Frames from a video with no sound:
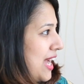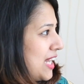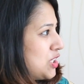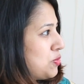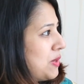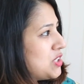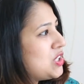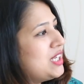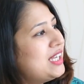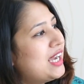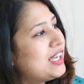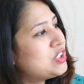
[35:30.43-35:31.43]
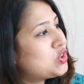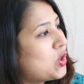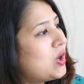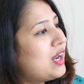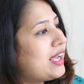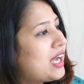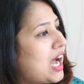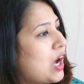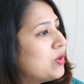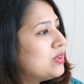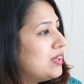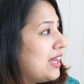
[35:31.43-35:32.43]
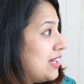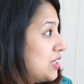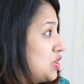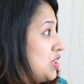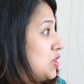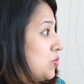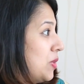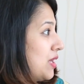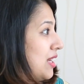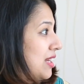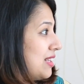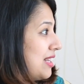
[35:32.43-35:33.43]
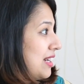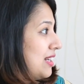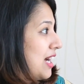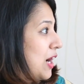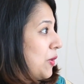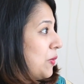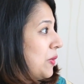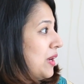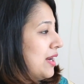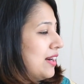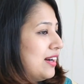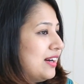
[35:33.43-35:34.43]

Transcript: And especially I saw like how the energy is working, that how